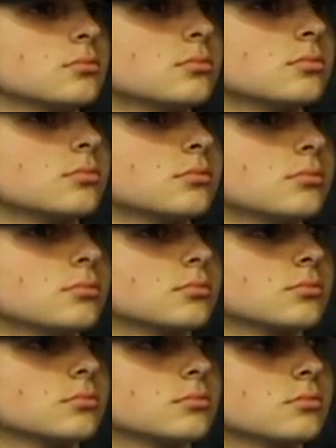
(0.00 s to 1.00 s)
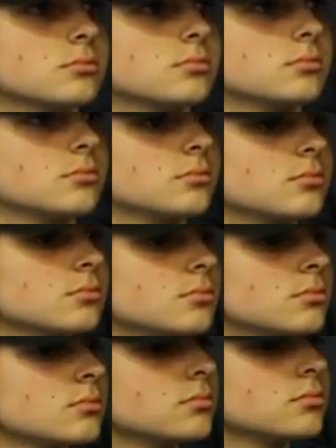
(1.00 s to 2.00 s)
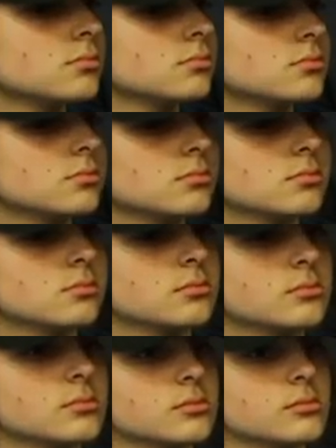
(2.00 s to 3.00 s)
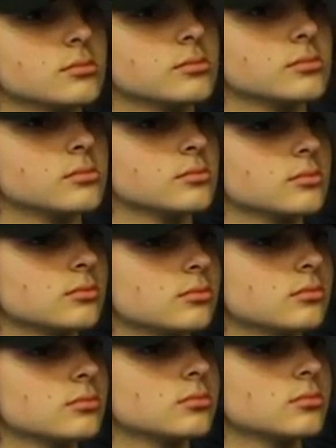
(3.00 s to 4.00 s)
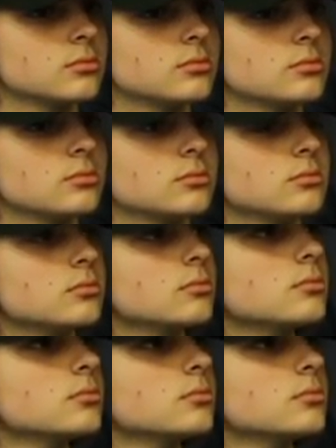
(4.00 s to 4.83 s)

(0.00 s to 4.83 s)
(silent)